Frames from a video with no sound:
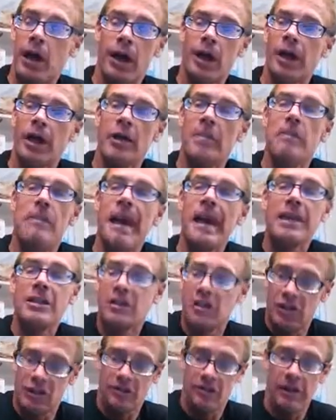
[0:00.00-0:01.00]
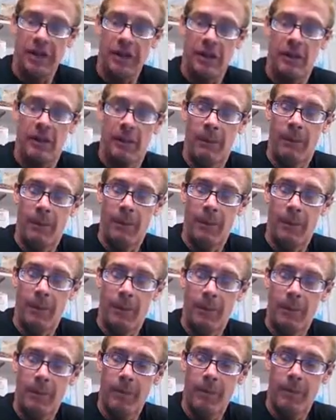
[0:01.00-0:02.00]
It amazes me
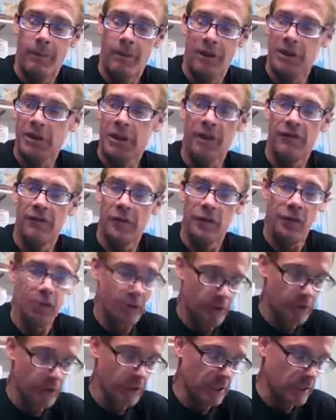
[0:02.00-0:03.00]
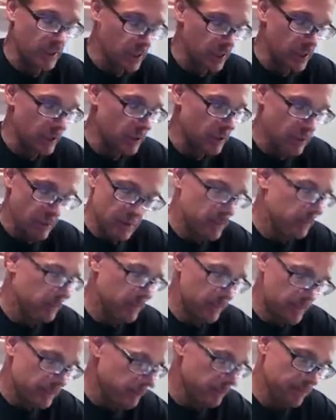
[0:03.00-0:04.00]
the level that these
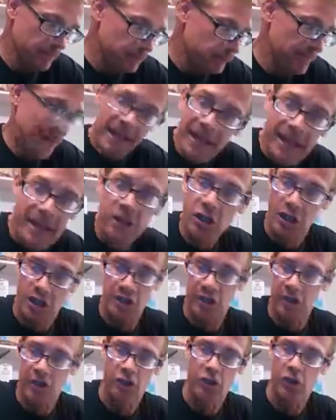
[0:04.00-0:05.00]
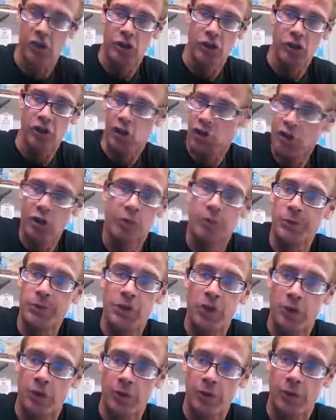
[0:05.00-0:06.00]
pigeons stoop
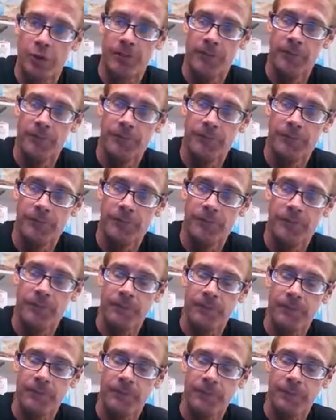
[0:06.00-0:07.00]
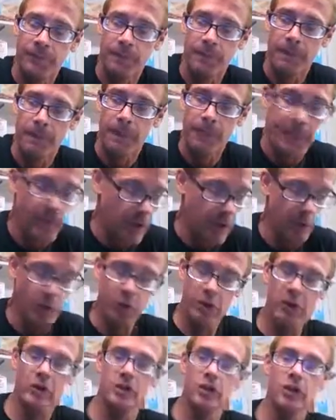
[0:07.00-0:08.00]
to and I
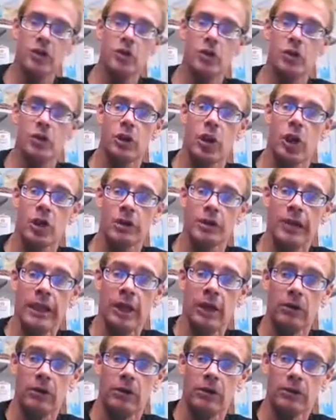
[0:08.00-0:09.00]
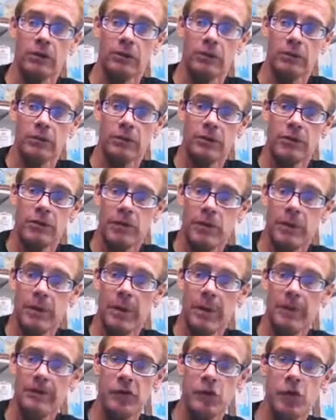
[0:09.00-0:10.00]
will continue to call it out. Some
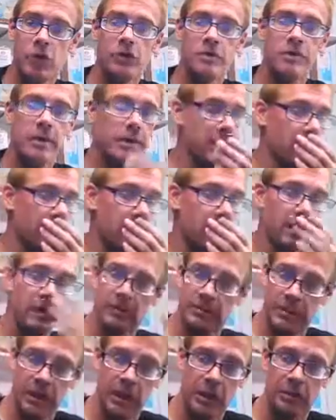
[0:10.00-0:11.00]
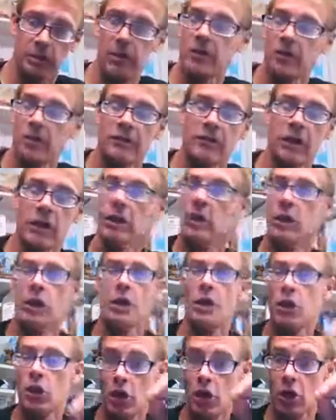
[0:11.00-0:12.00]
of my viewers may be going, come on, Pacific.
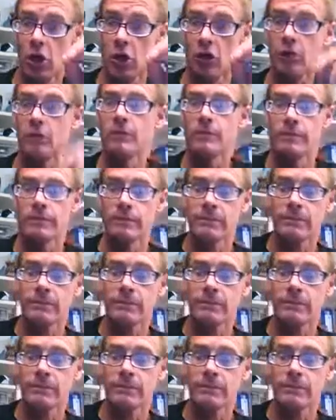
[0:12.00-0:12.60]
No.